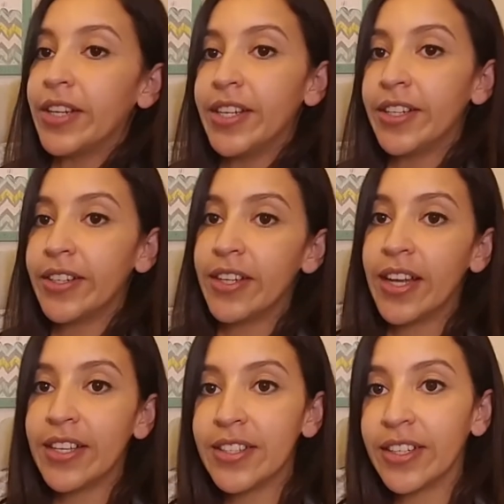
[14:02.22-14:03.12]
right here it
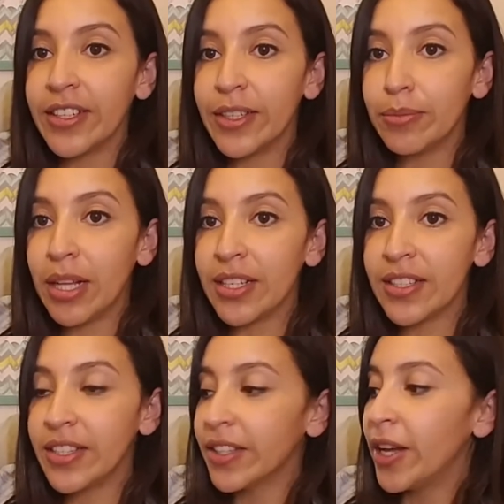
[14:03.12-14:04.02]
has a clear
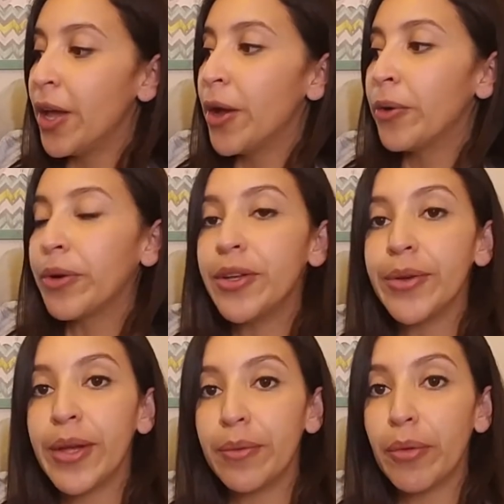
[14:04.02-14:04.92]
plastic where you
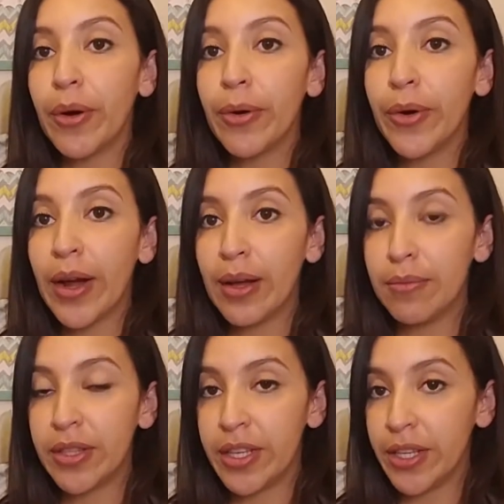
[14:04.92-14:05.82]
can
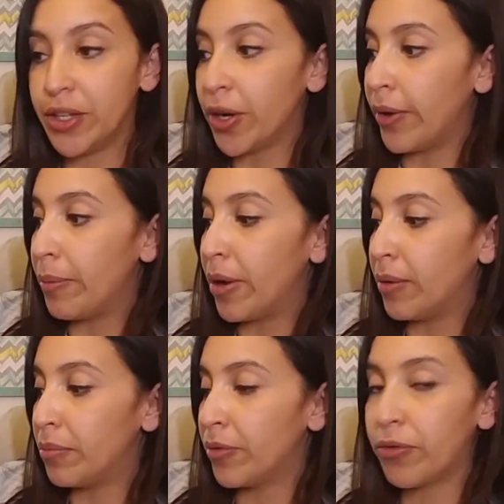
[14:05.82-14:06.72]
program the Joey
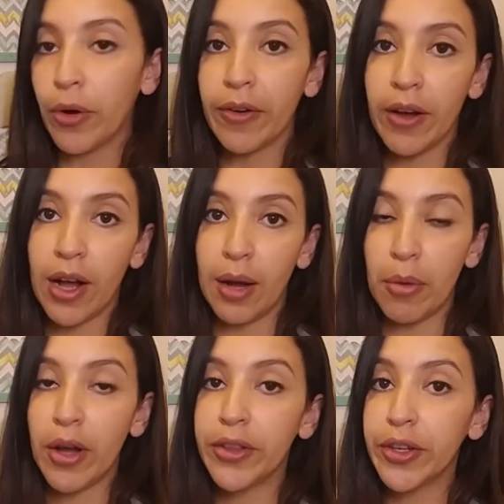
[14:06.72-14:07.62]
pump for
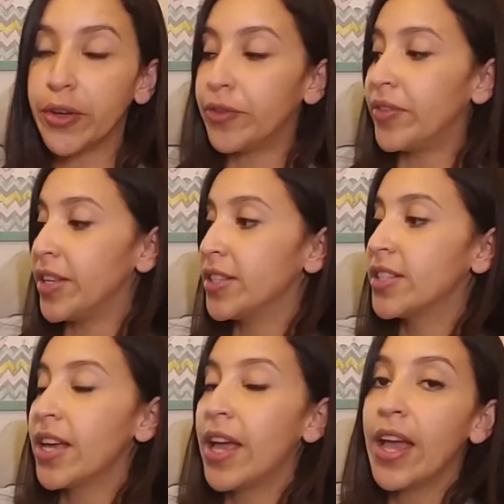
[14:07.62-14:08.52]
on-the-go
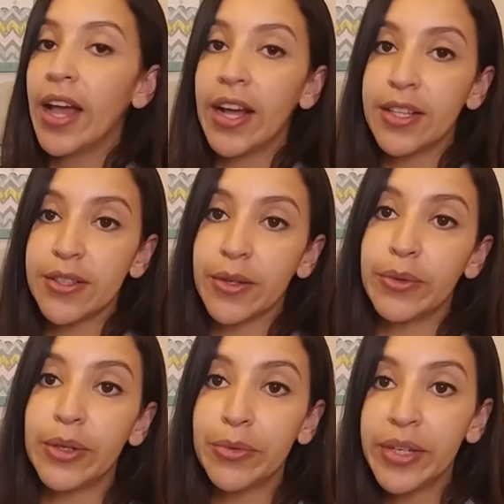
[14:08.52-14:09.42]
feeds. And so
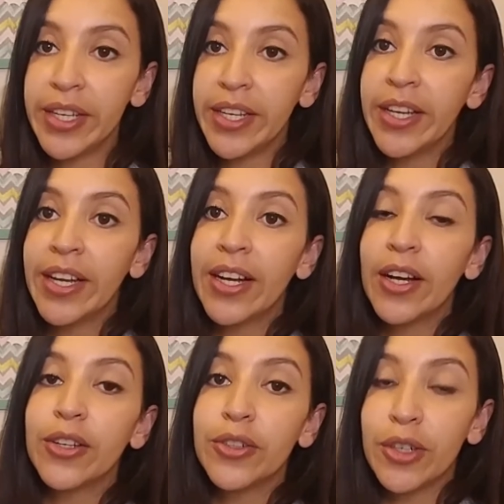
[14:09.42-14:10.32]
what we
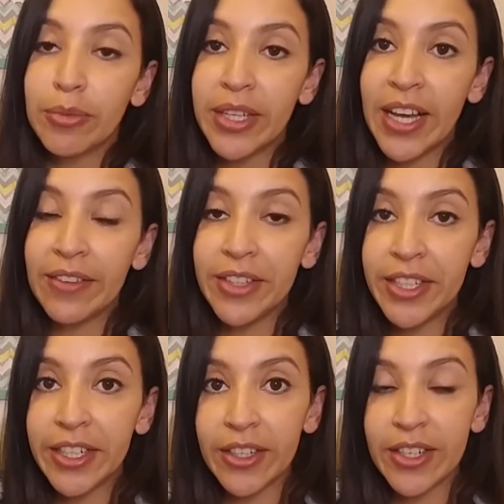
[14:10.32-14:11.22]
normally have in
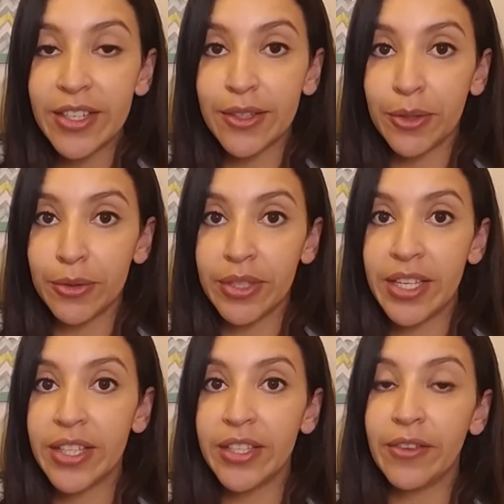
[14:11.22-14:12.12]
here is
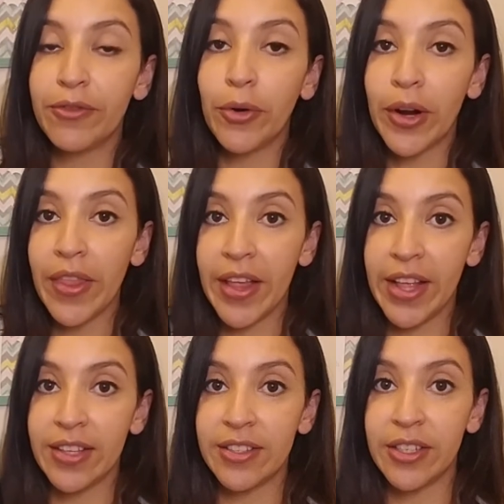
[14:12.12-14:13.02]
only 4
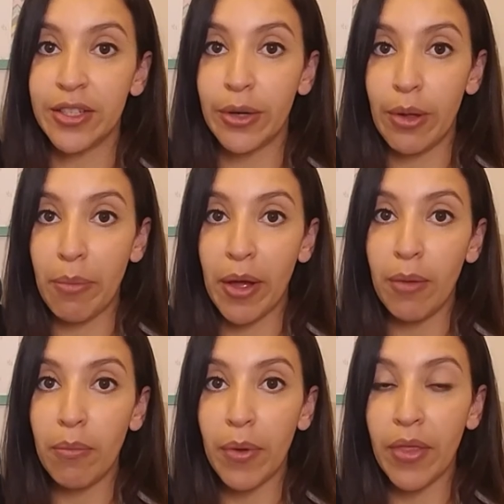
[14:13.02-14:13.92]
things: the Joey
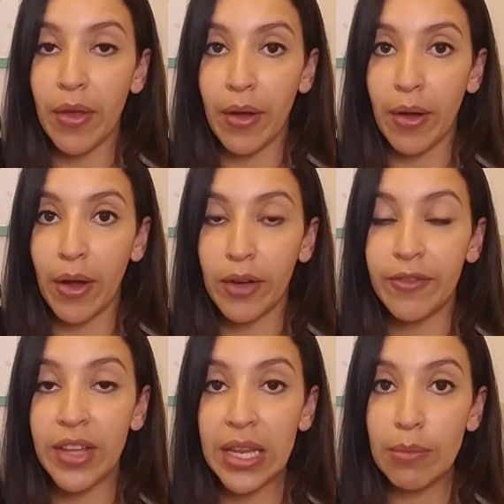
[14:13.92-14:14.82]
pump, the
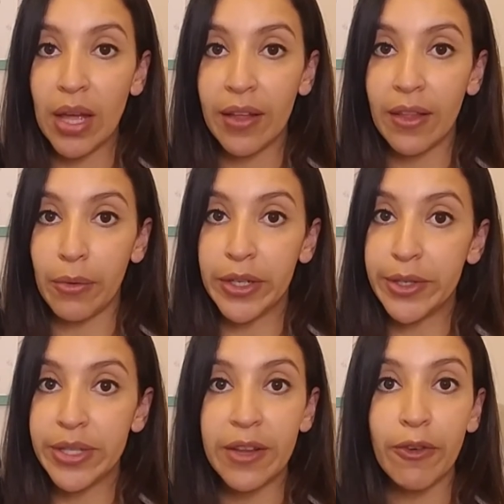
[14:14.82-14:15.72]
feeding bag that we're
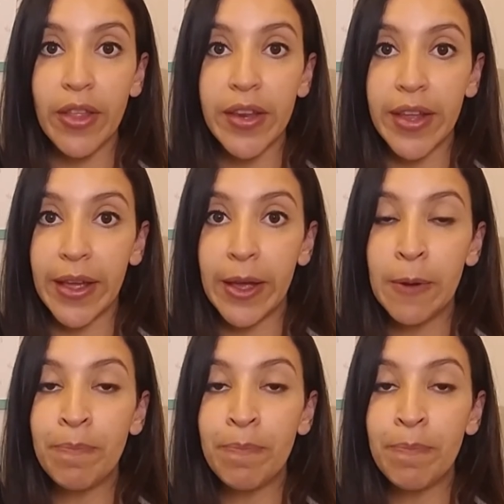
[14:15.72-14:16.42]
using for the day,